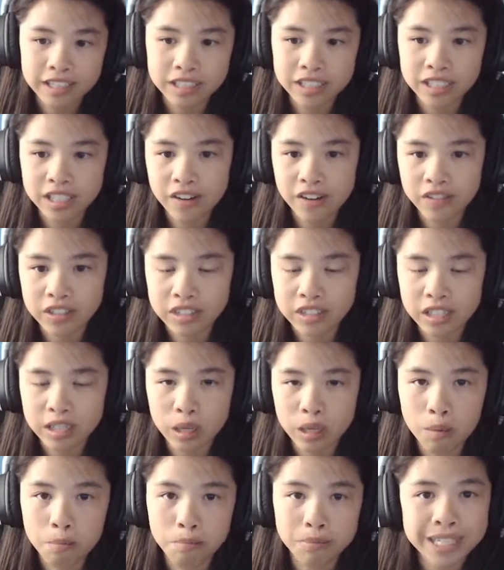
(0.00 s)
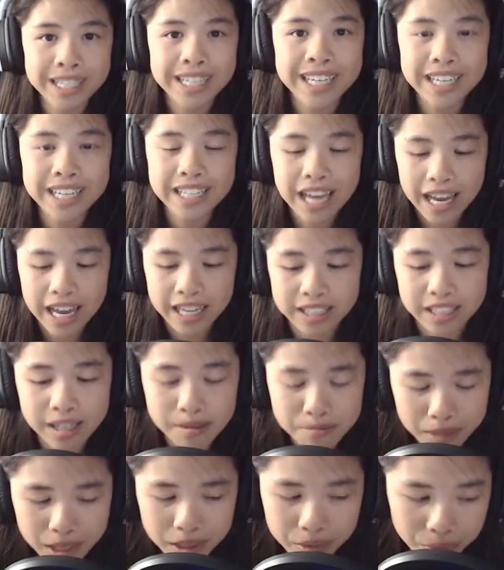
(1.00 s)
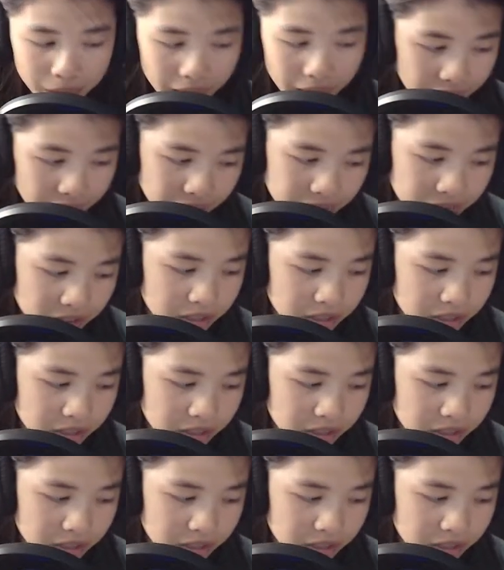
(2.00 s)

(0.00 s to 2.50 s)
and everything. But has it been a while?